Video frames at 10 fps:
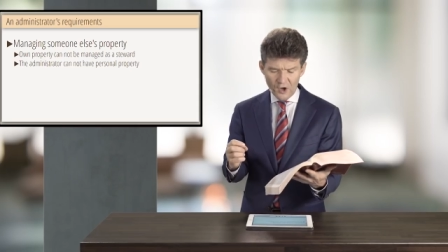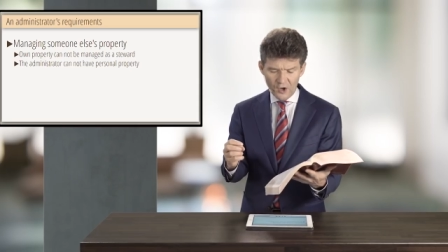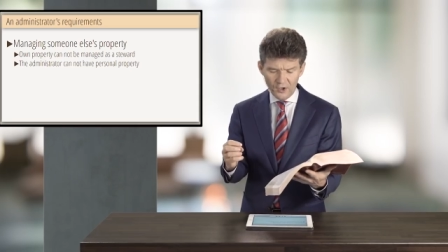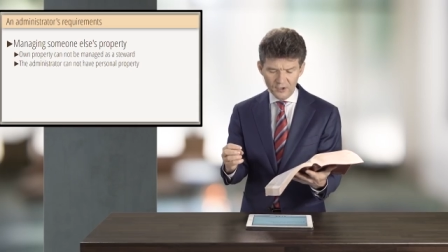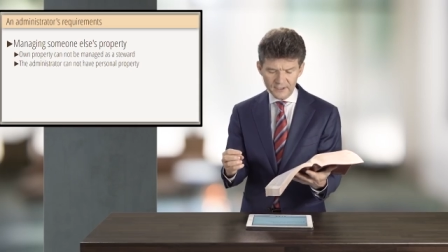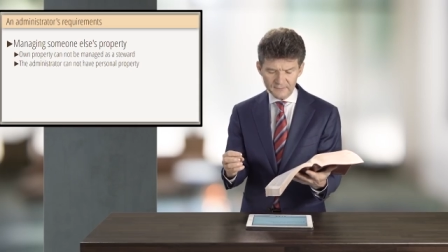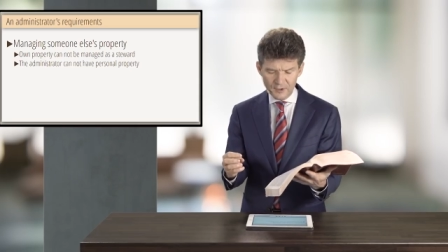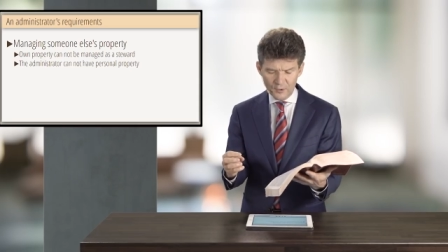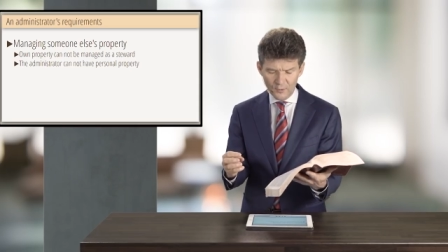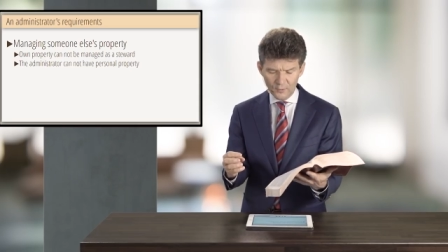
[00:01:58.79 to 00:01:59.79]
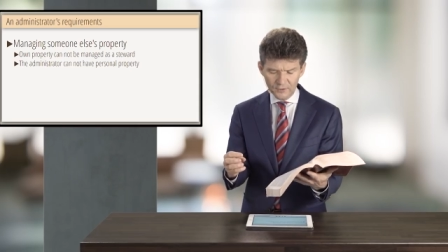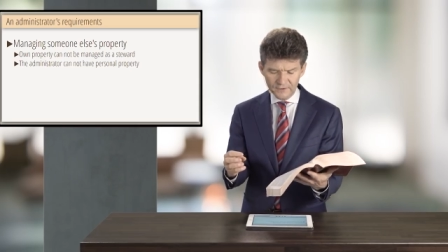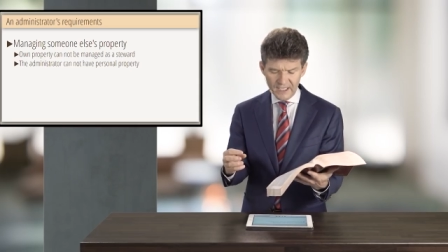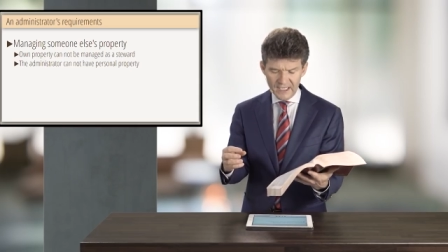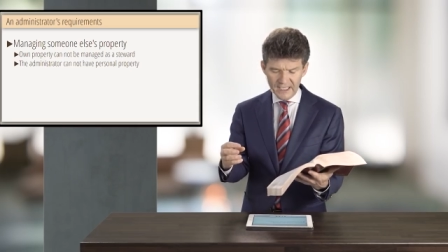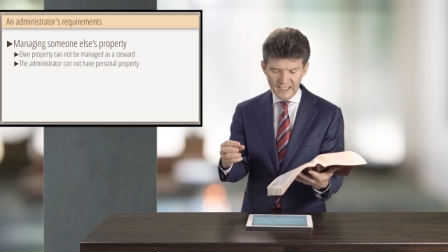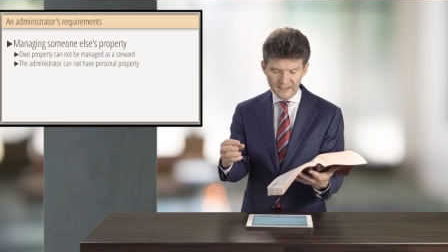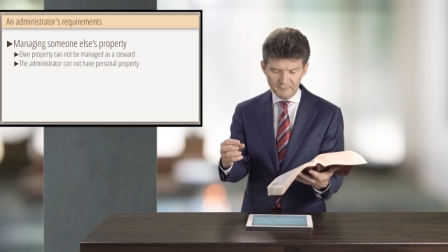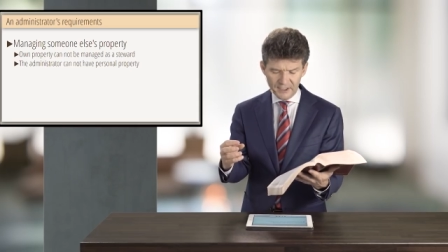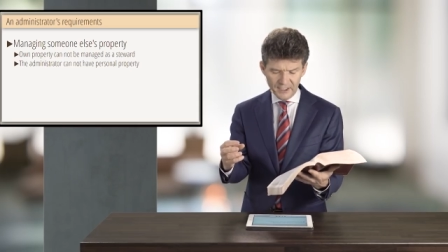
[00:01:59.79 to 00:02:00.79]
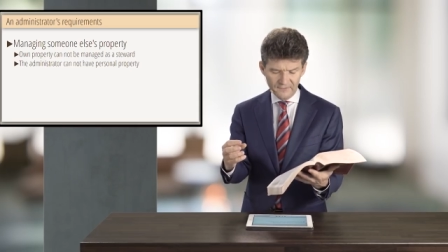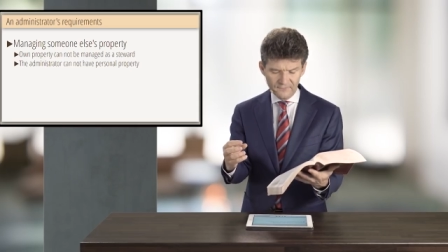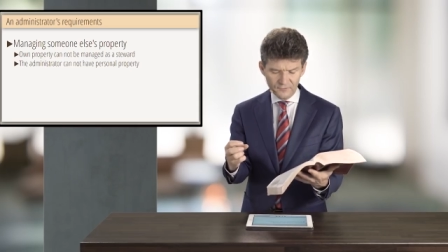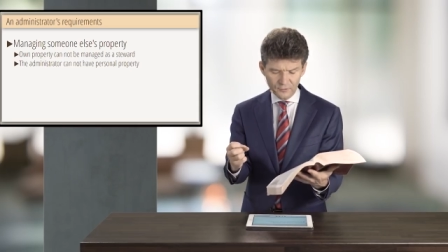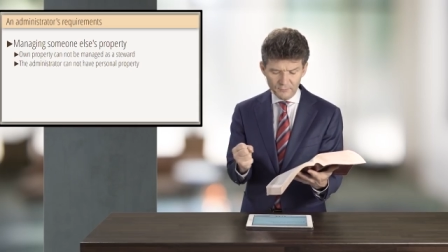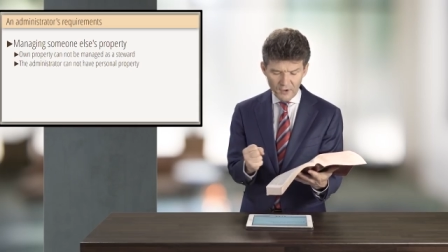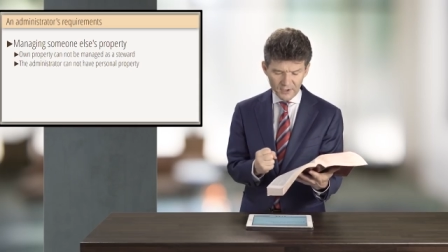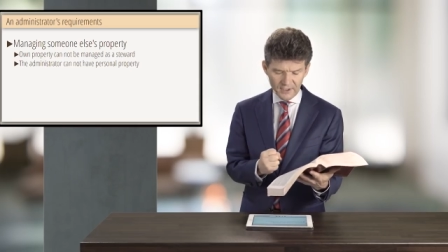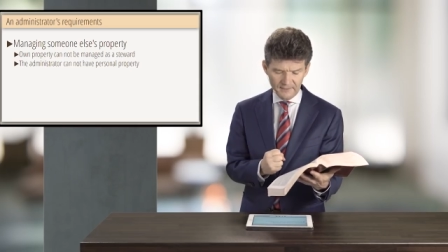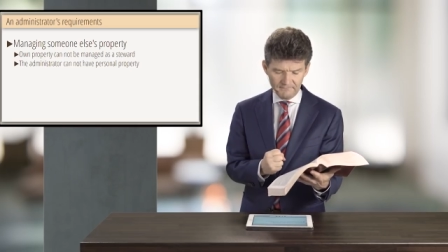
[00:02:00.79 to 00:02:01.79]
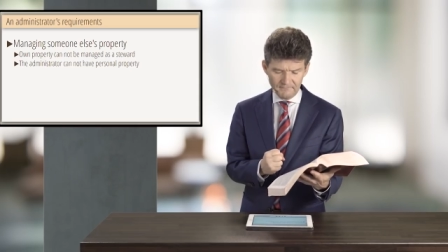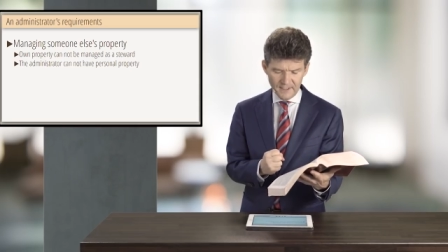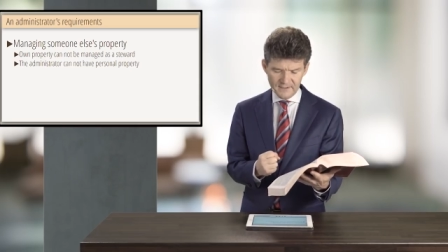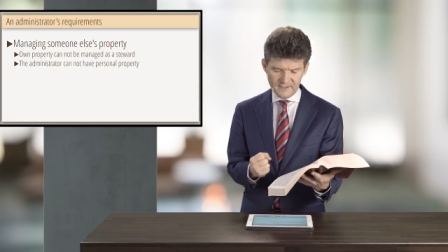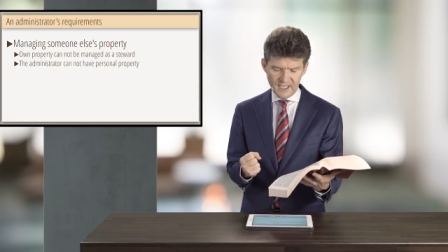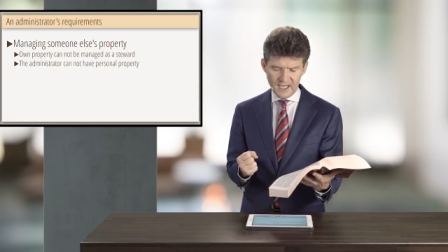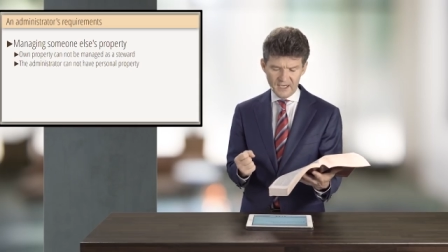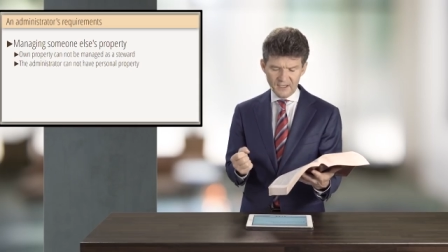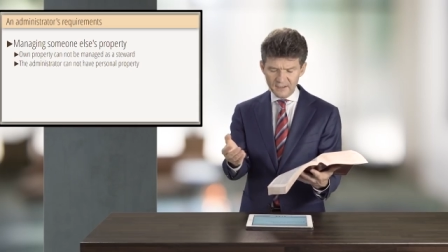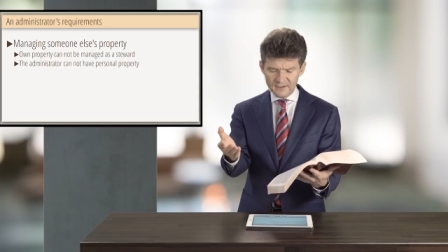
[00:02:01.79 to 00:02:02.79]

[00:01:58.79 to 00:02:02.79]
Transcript: all that behold it begin to mock him, saying,